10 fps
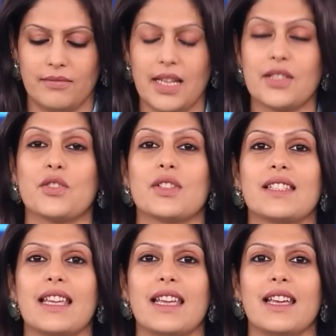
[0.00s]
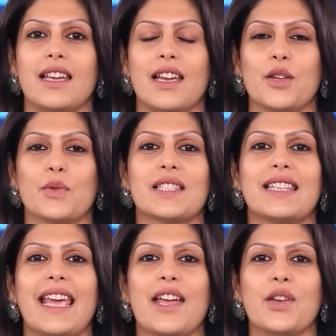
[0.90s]
Let's just say it was
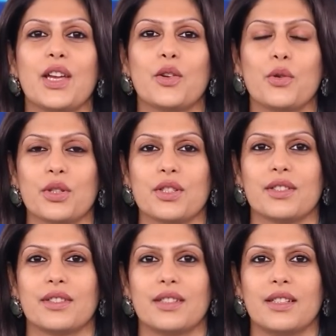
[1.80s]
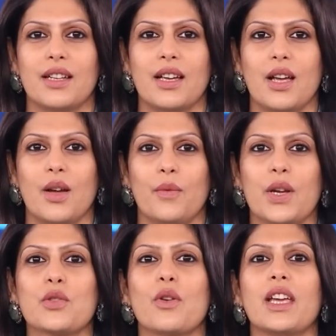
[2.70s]
scary good. We
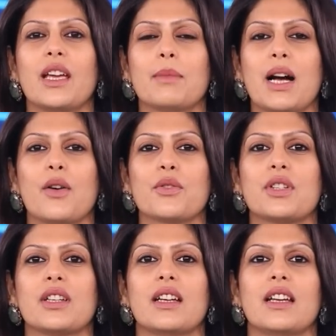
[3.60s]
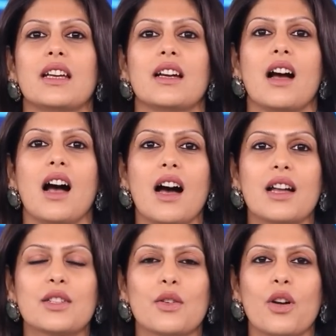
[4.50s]
are talking about
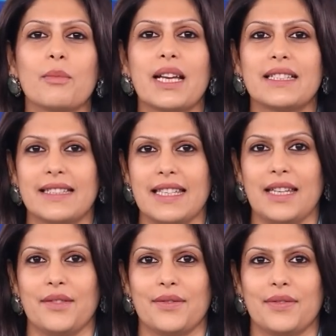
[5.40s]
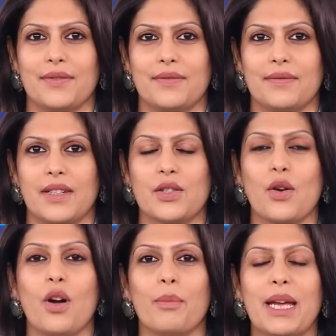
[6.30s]
Heart on My Sleeve, a
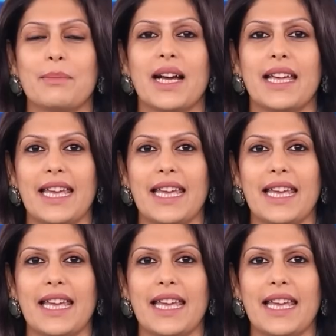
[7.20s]
song made by